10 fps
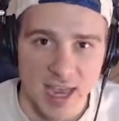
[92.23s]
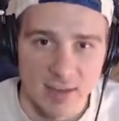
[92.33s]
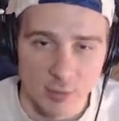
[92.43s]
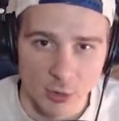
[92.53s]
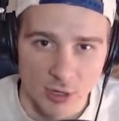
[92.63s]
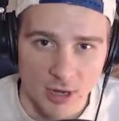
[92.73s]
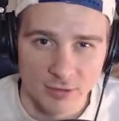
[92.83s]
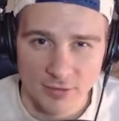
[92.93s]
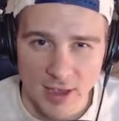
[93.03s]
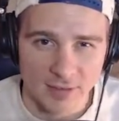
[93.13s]
him around
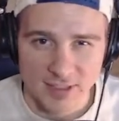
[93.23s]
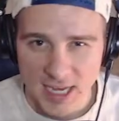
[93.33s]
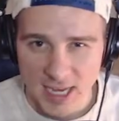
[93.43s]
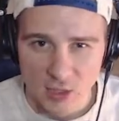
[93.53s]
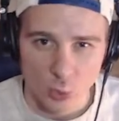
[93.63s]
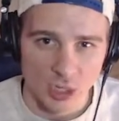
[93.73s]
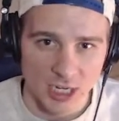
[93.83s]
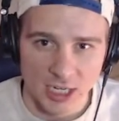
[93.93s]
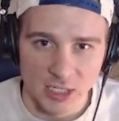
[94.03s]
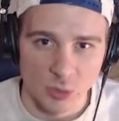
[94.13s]
5'10",
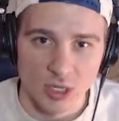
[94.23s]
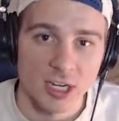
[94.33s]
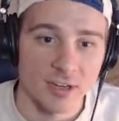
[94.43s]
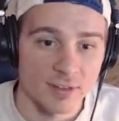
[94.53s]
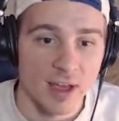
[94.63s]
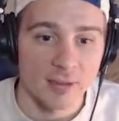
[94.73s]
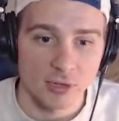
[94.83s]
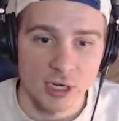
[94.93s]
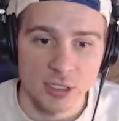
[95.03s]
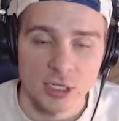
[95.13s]
180, 185
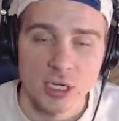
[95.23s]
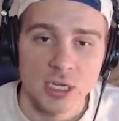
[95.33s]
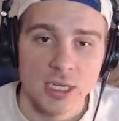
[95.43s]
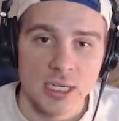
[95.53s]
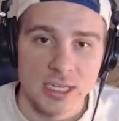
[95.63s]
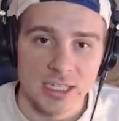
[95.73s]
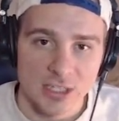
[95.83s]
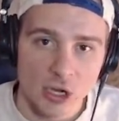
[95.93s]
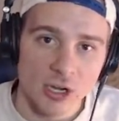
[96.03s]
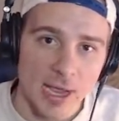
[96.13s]
range. He
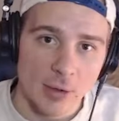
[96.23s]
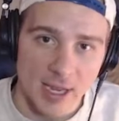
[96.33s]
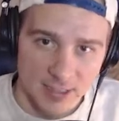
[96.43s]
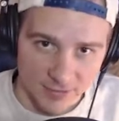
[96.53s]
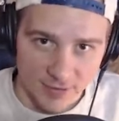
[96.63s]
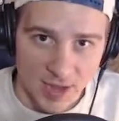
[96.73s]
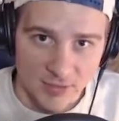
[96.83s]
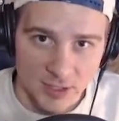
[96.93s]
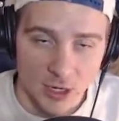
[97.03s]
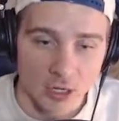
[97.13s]
started out as a
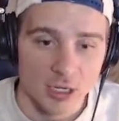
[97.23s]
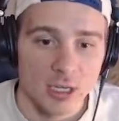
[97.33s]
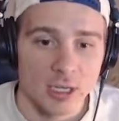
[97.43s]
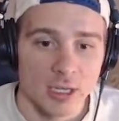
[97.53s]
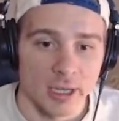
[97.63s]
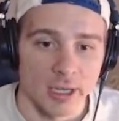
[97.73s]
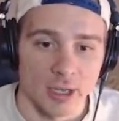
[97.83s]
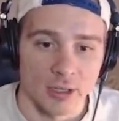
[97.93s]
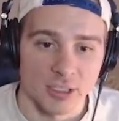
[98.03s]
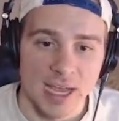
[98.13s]
5-star,
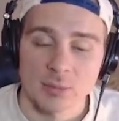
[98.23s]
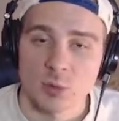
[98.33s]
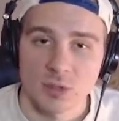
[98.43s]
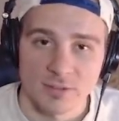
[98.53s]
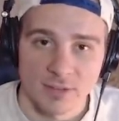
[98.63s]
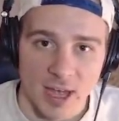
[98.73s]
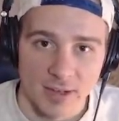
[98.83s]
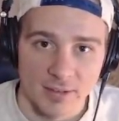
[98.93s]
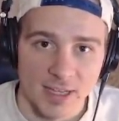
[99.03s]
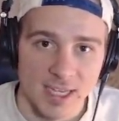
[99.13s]
top
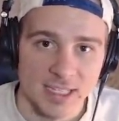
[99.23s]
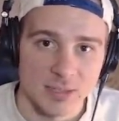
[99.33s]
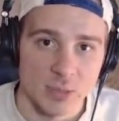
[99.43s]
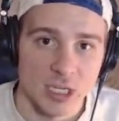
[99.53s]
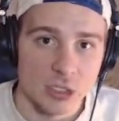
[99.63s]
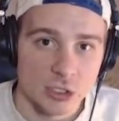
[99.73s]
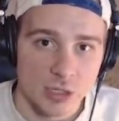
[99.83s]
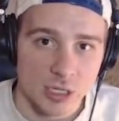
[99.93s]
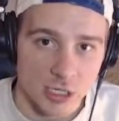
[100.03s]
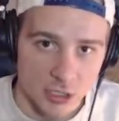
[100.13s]
25. He had some
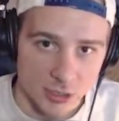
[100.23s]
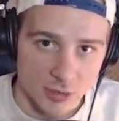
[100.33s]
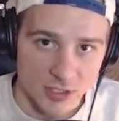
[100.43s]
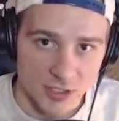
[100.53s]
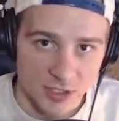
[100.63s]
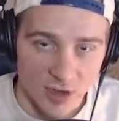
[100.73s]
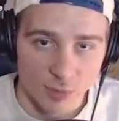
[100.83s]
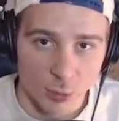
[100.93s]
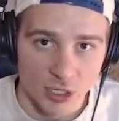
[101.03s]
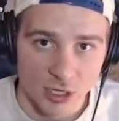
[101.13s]
injury issues his
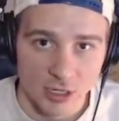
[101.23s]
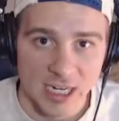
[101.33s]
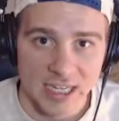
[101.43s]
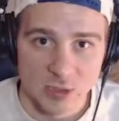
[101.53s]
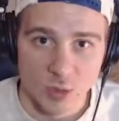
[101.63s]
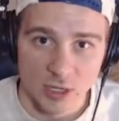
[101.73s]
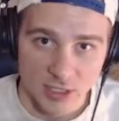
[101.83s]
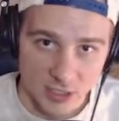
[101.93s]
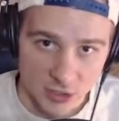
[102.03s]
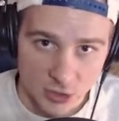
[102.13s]
sophomore year as well as
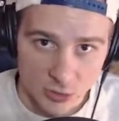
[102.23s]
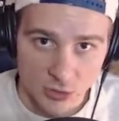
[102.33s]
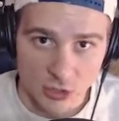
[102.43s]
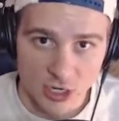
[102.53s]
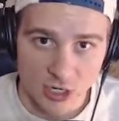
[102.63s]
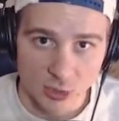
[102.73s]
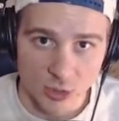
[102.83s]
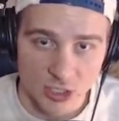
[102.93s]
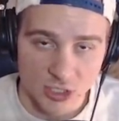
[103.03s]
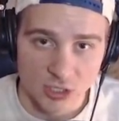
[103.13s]
his junior year,
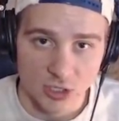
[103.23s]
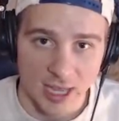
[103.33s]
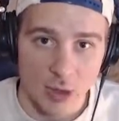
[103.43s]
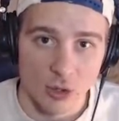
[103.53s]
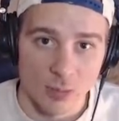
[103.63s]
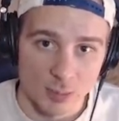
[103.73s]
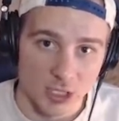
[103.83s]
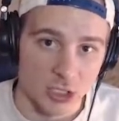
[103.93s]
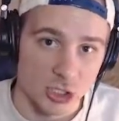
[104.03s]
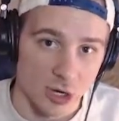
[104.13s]
which took out a
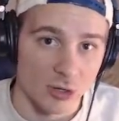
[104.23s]
big chunk